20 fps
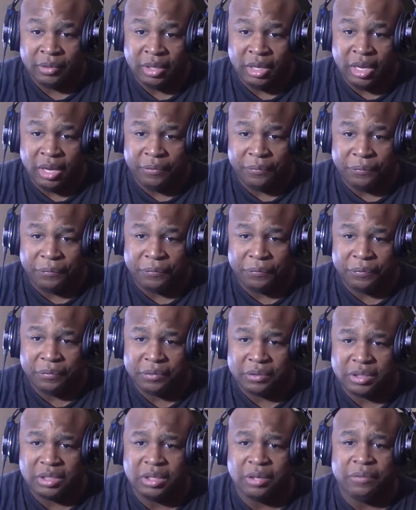if
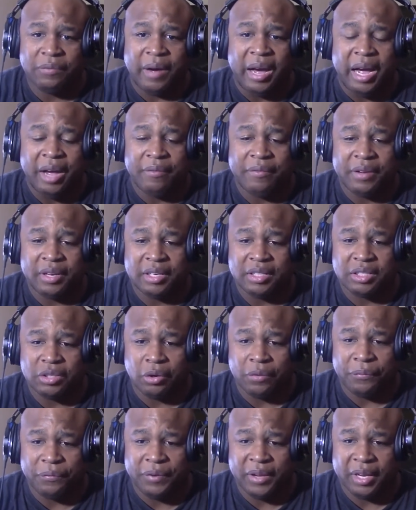surviving's
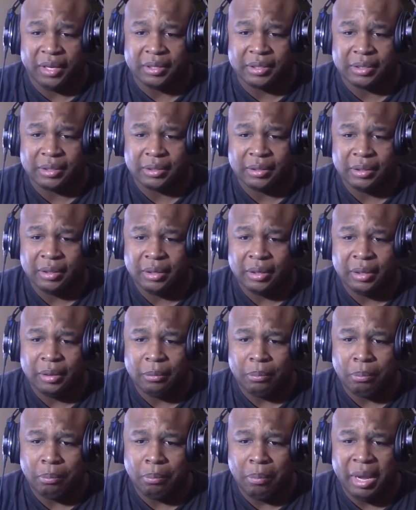your fix,
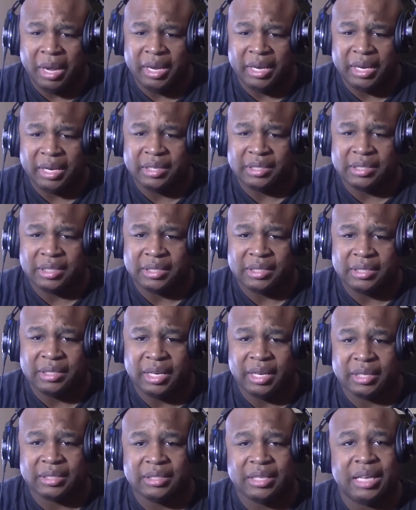make it to six.